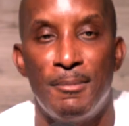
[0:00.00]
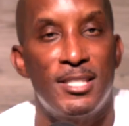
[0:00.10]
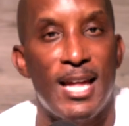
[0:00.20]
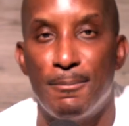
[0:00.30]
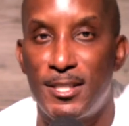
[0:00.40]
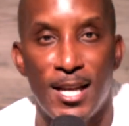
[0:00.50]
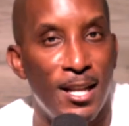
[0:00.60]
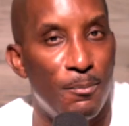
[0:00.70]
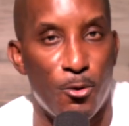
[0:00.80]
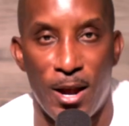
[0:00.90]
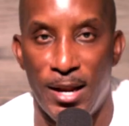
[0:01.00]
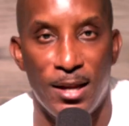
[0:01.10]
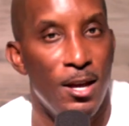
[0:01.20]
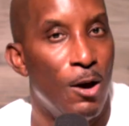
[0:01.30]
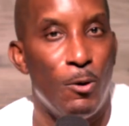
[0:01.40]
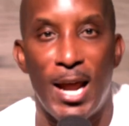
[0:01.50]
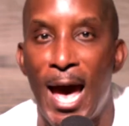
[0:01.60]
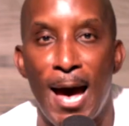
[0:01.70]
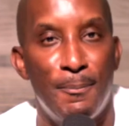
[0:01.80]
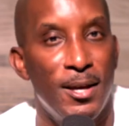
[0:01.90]
to stop celebrating what
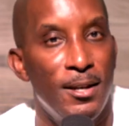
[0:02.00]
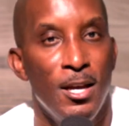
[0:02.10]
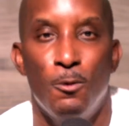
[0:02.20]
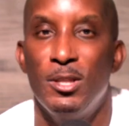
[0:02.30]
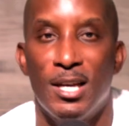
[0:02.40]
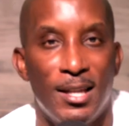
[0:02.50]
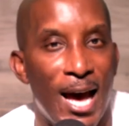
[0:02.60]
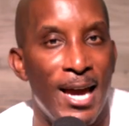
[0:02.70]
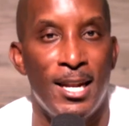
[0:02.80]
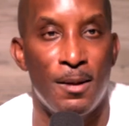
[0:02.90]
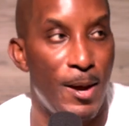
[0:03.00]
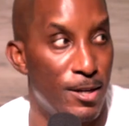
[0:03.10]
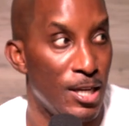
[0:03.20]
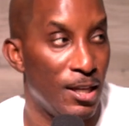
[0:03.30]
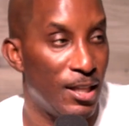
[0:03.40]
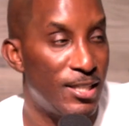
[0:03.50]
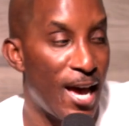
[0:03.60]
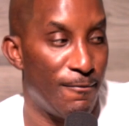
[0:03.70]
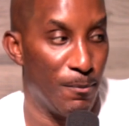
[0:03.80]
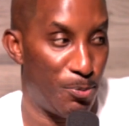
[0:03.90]
happened with the lion and the bears. Let's
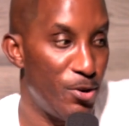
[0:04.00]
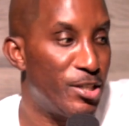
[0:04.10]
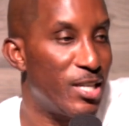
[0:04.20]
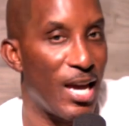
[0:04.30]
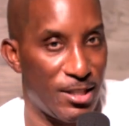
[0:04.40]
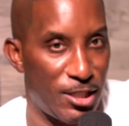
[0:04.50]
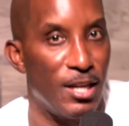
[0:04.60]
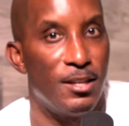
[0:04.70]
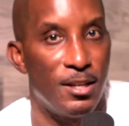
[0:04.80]
have appreciation.